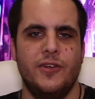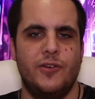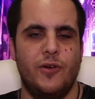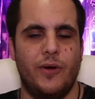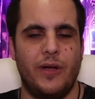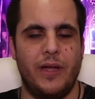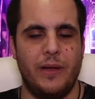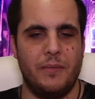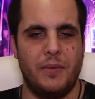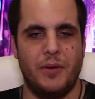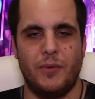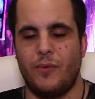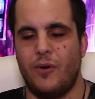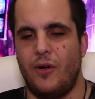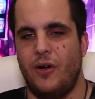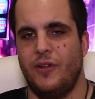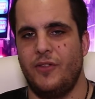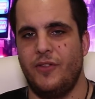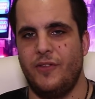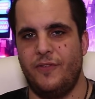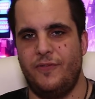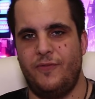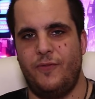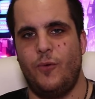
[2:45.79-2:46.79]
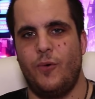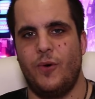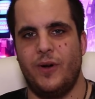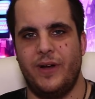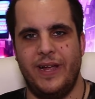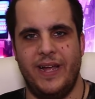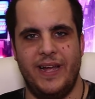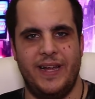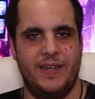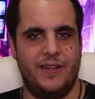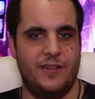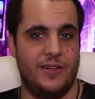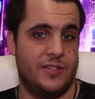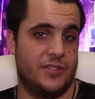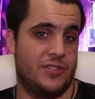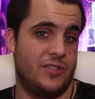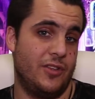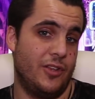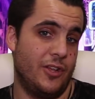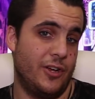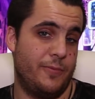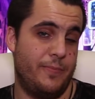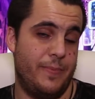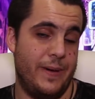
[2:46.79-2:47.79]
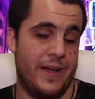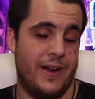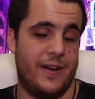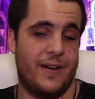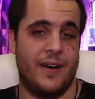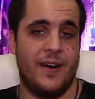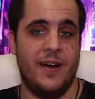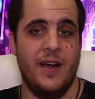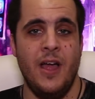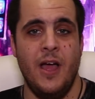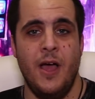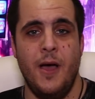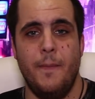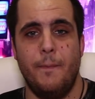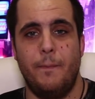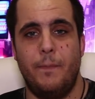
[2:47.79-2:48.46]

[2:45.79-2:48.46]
Don't get me wrong, the 4K does look better,